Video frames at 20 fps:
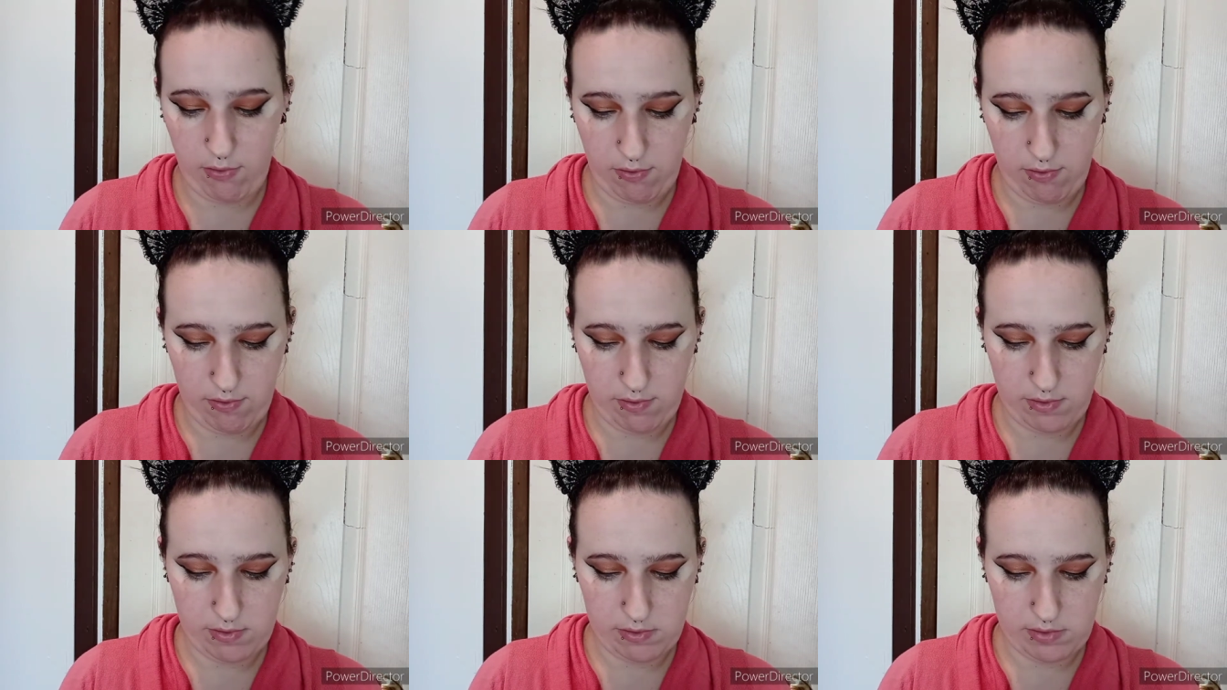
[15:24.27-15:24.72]

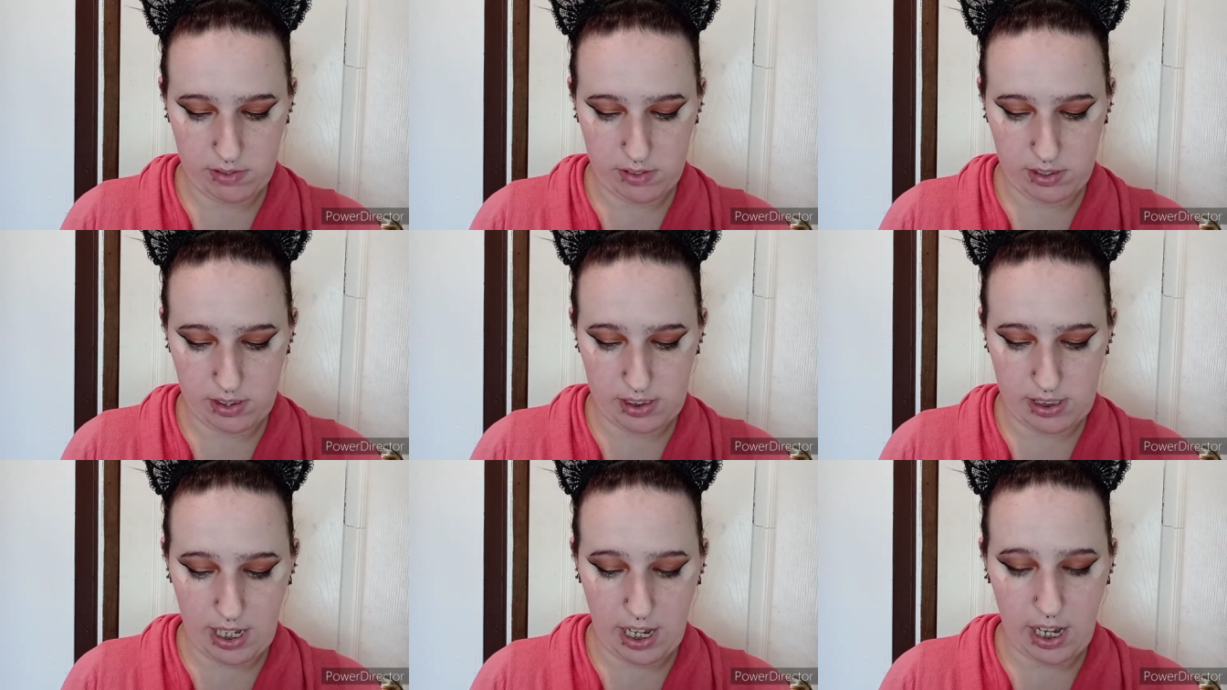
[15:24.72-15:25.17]

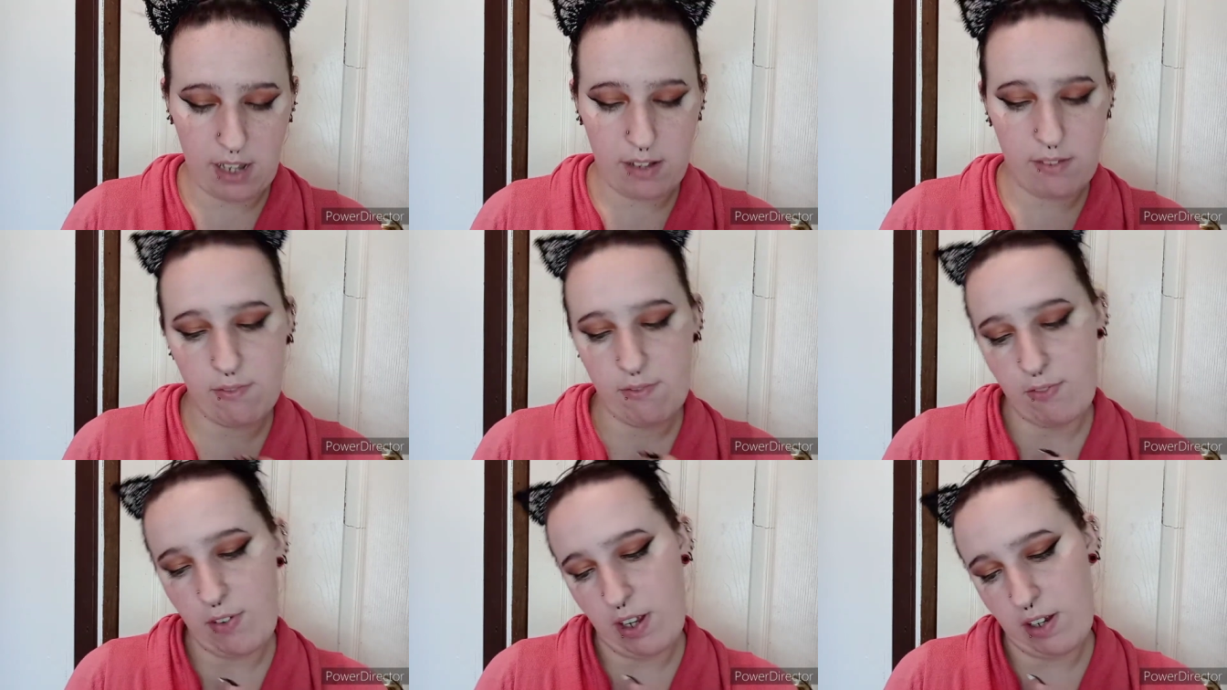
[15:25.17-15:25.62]
Satin
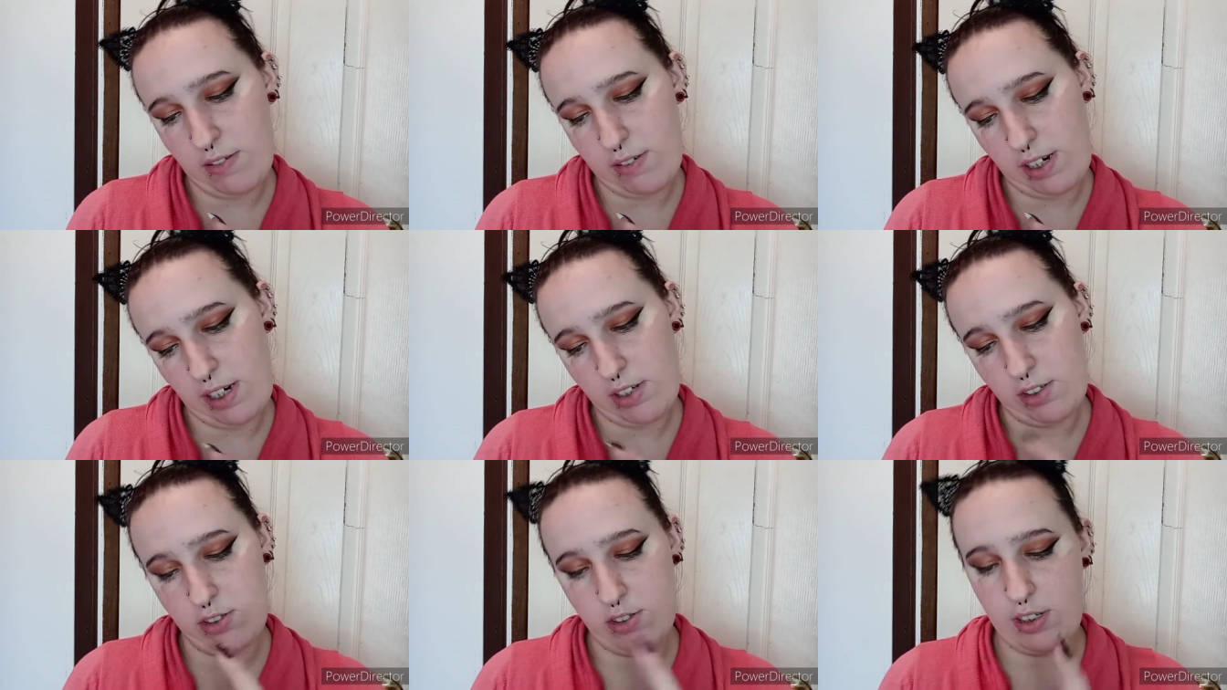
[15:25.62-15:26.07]
Foundation, and
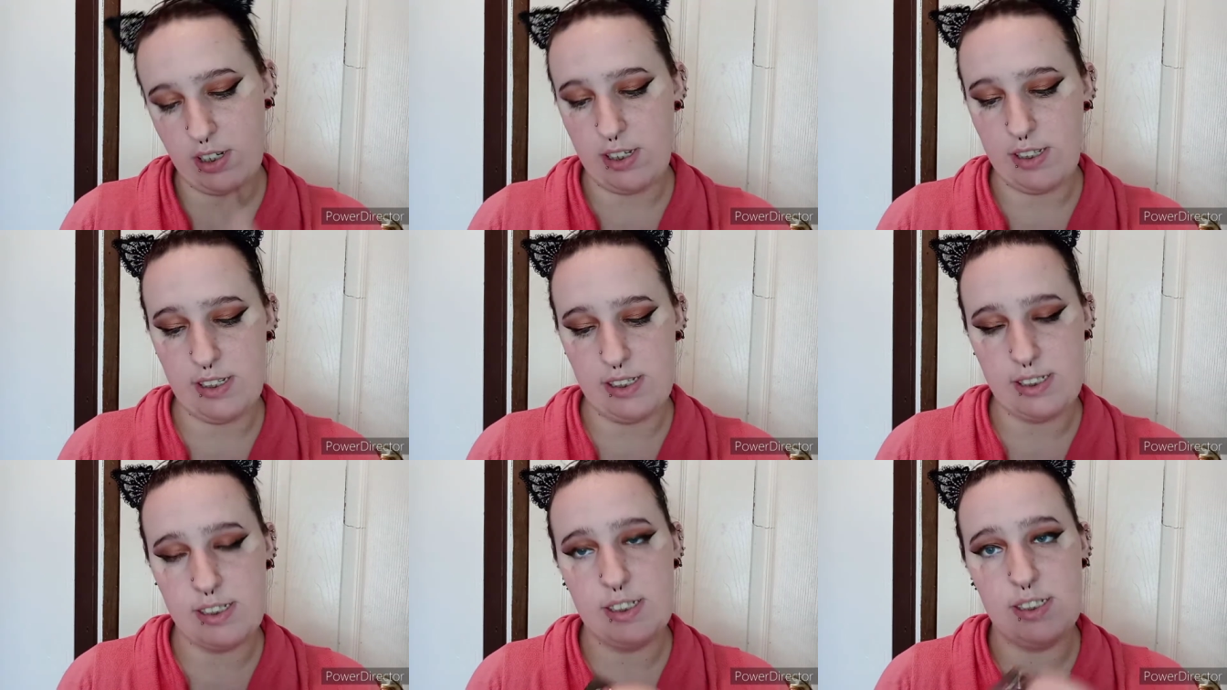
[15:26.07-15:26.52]
this is in
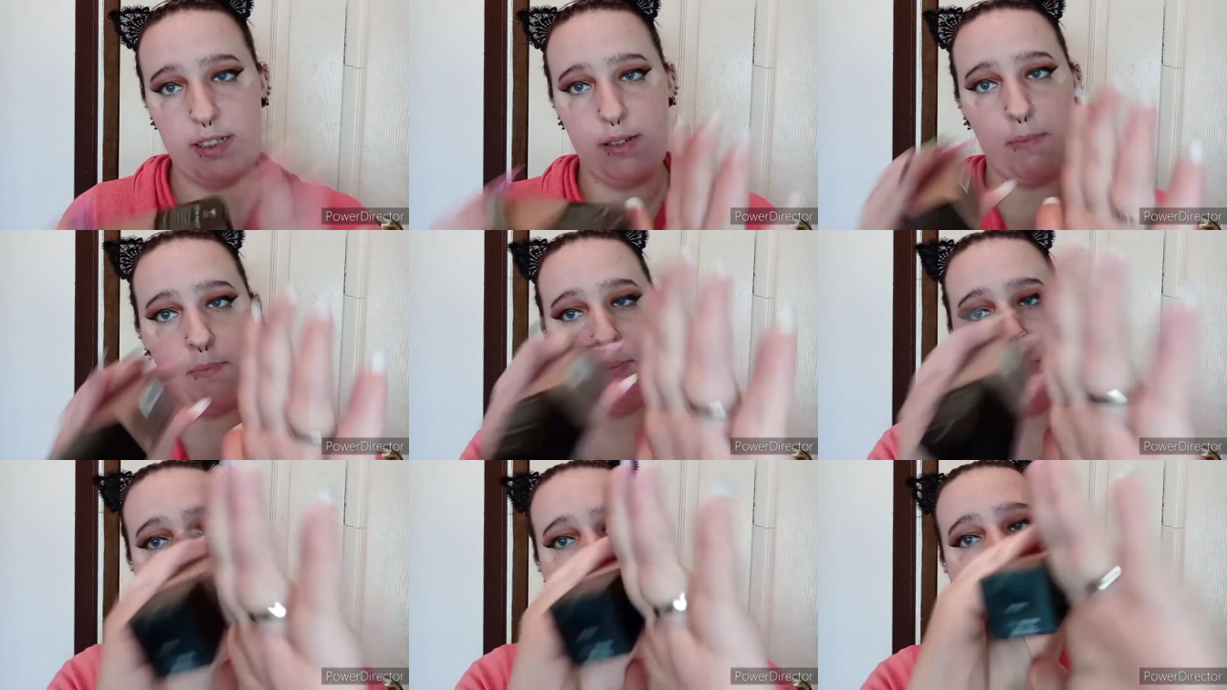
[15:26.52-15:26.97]

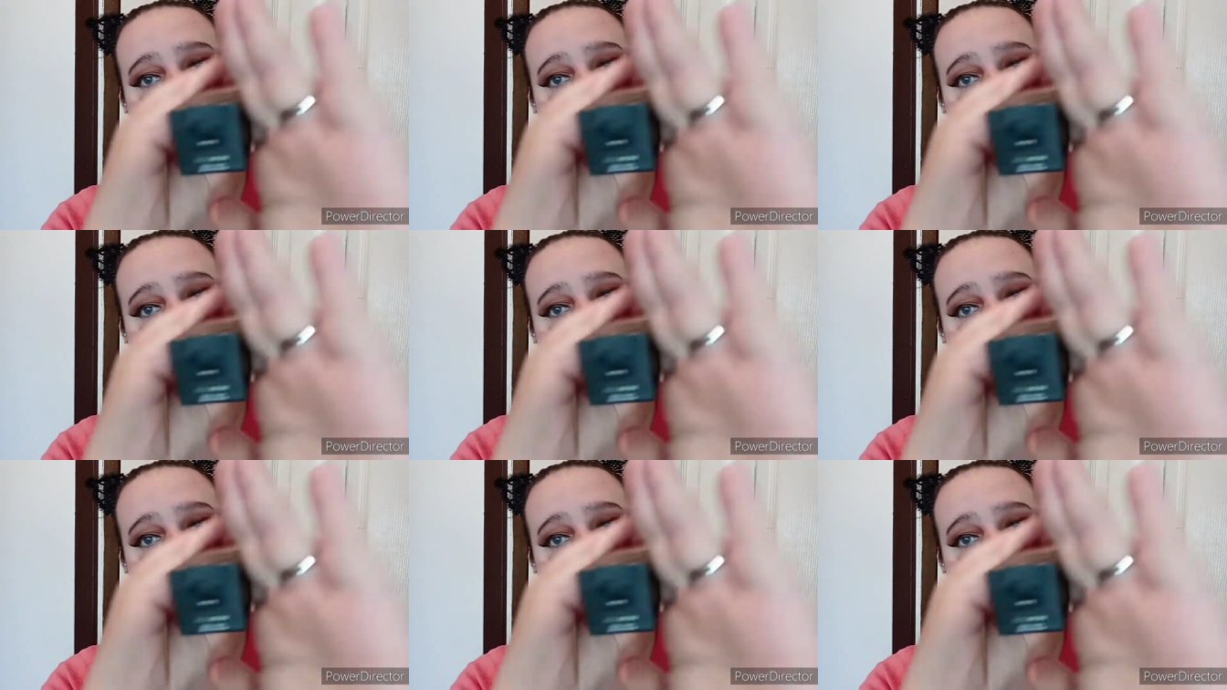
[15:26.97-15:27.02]
beige.